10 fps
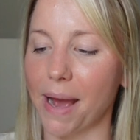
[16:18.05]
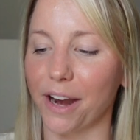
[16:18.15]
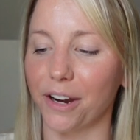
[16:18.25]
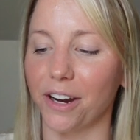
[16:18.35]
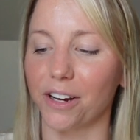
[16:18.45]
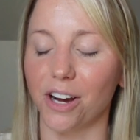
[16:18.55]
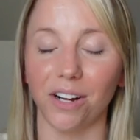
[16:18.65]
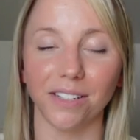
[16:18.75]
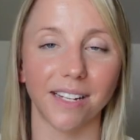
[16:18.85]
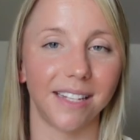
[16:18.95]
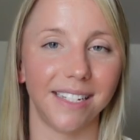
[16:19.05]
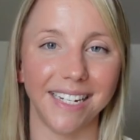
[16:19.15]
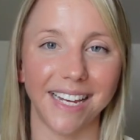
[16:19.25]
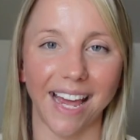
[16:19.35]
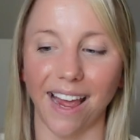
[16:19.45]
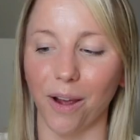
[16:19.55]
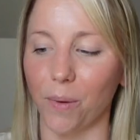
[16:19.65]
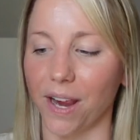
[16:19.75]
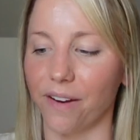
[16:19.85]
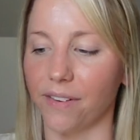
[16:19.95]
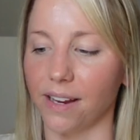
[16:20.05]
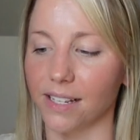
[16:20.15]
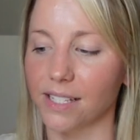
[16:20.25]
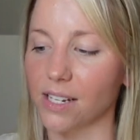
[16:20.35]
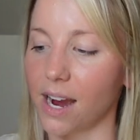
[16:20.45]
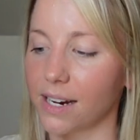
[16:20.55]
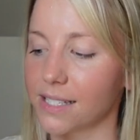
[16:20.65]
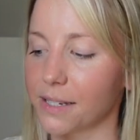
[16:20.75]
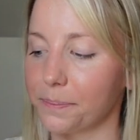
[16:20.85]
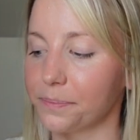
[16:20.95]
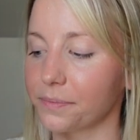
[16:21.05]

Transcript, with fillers: pattern called the DK Weight Vanilla Socks.